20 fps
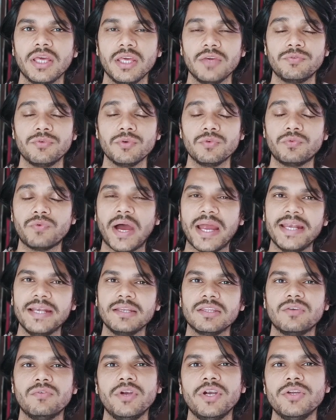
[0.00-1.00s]
If you
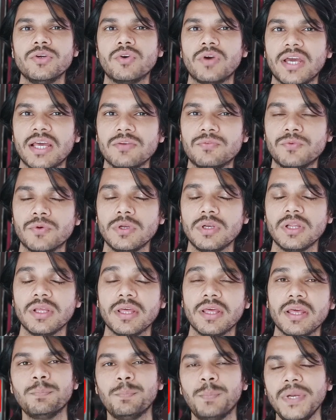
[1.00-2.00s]
find the video helpful,
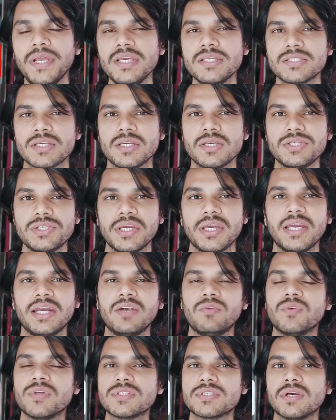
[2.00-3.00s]
then please
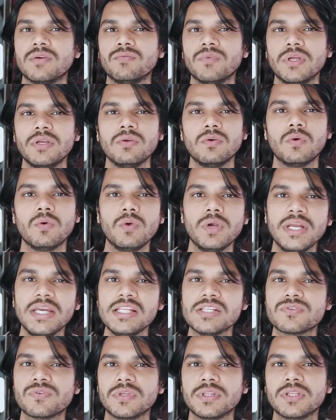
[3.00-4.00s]
share it with someone who
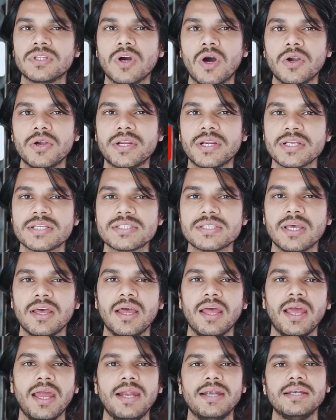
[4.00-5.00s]
deals with contracts.
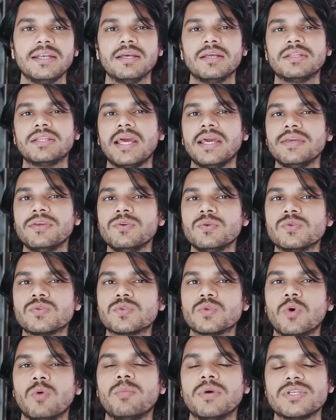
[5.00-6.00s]
And thank you
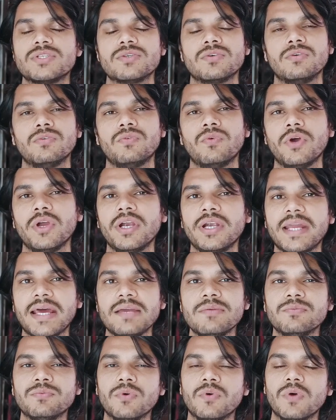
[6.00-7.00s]
so much for your
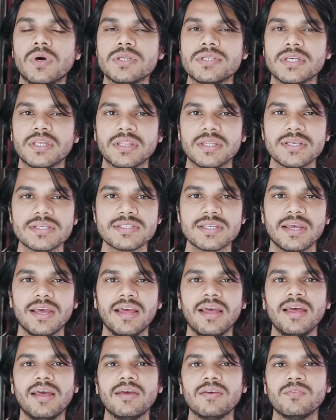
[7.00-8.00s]
time for watching this
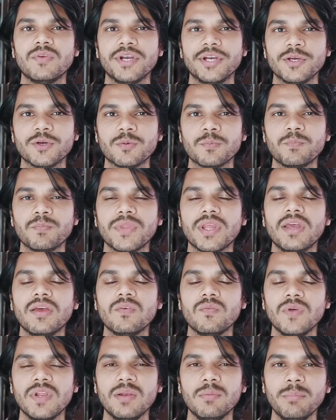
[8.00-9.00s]
video.
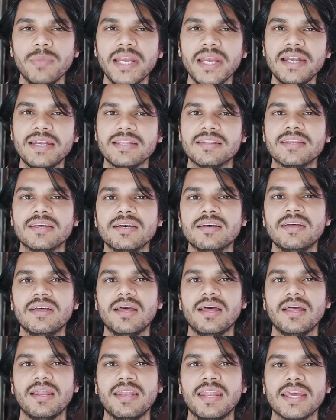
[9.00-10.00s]
We'll meet in the
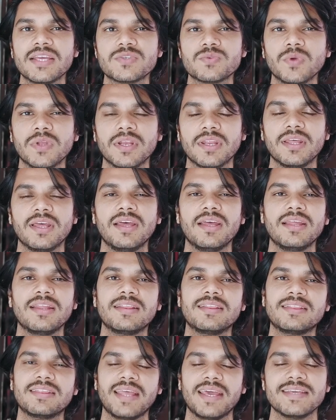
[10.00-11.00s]
next one.
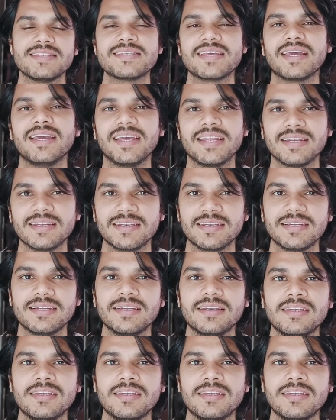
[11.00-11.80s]
Thanks again.